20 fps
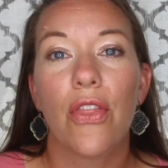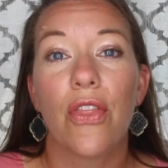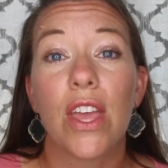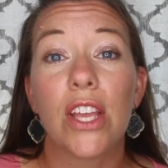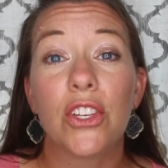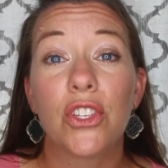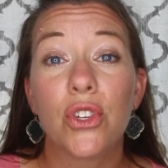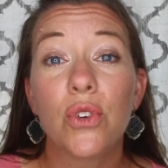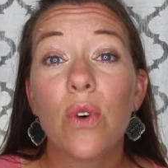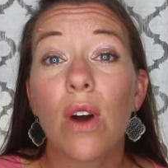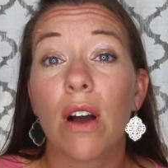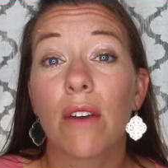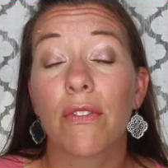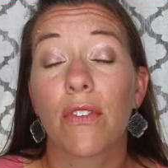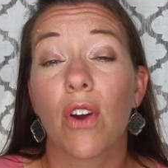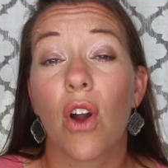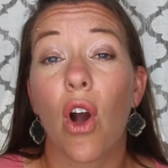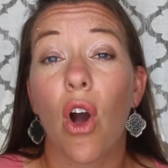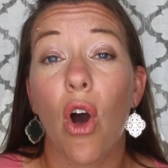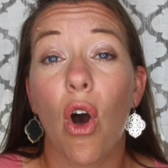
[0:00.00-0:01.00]
They do
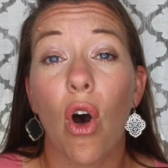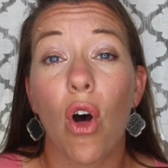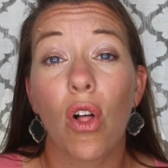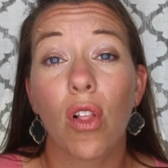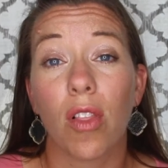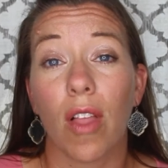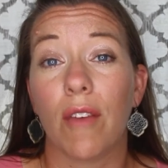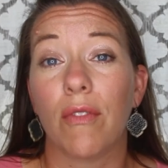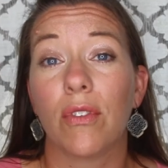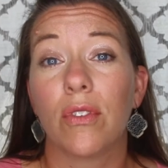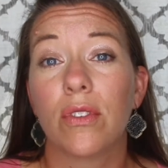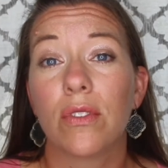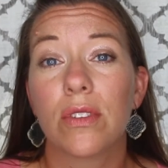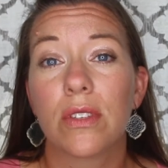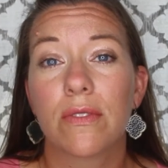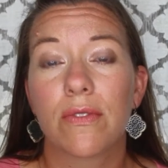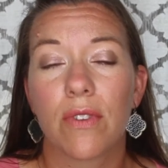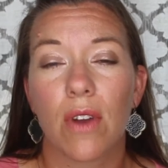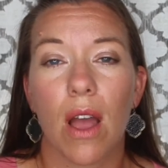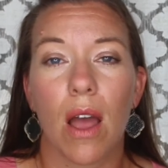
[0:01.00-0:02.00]
offer all
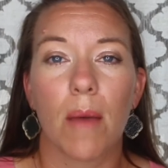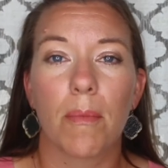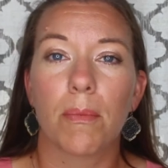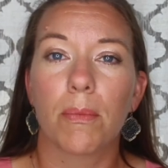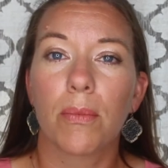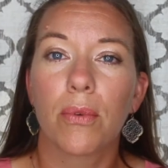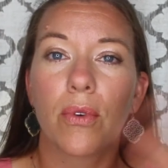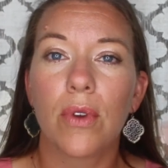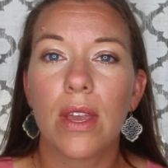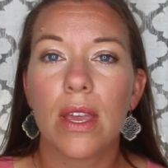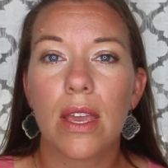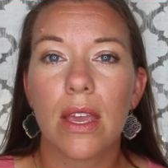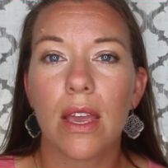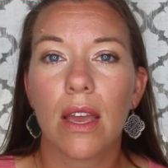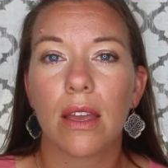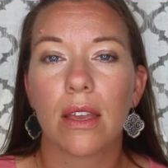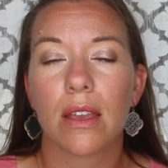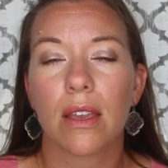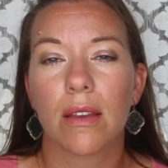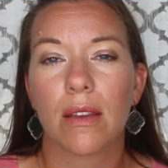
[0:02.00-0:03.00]
levels from
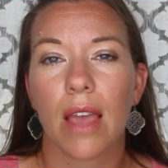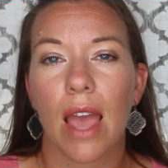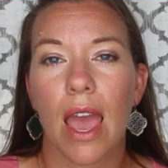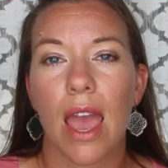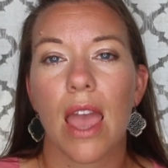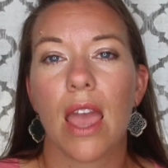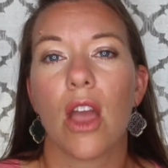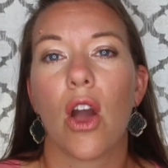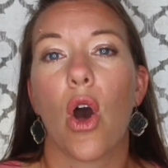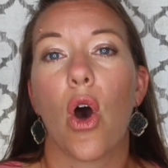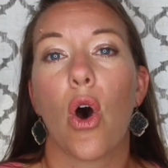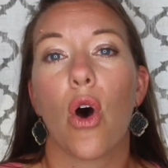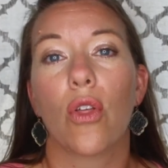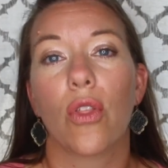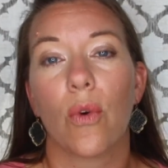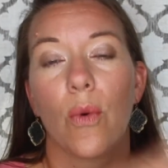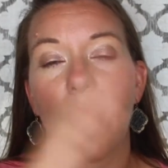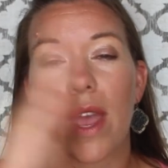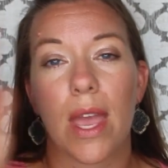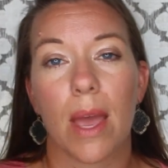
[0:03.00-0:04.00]
pre-K all
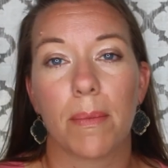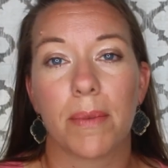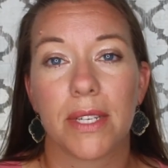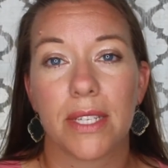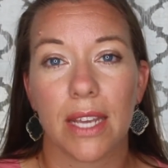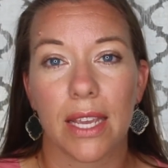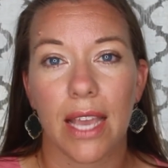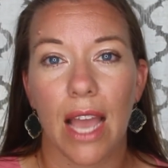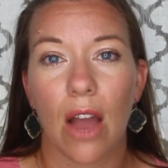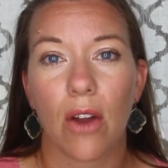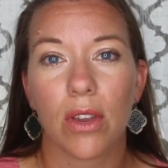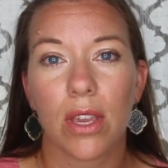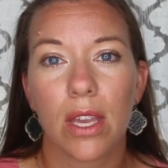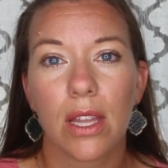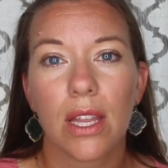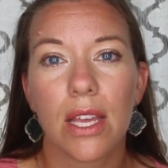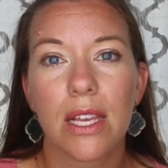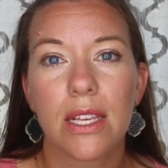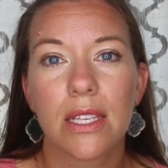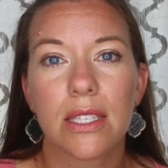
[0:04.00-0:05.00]
the way up to
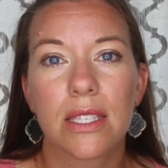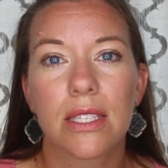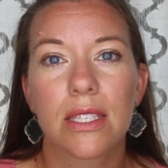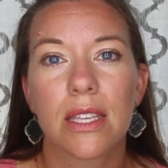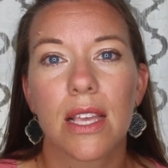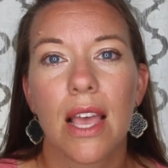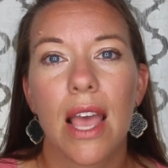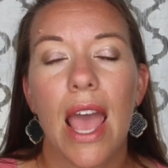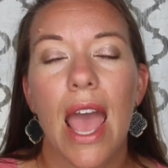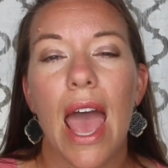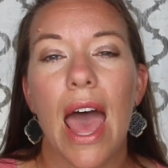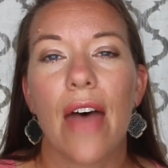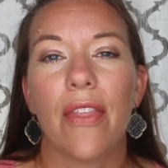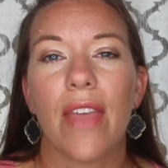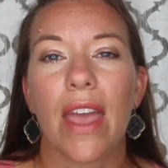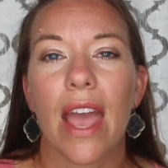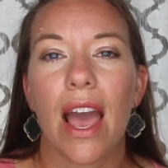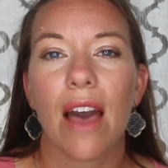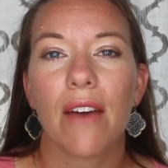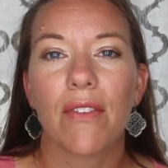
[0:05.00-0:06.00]
calculus, and
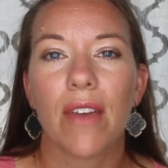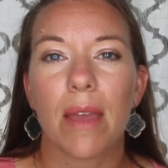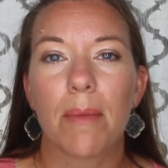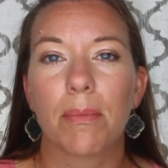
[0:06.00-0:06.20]
they have a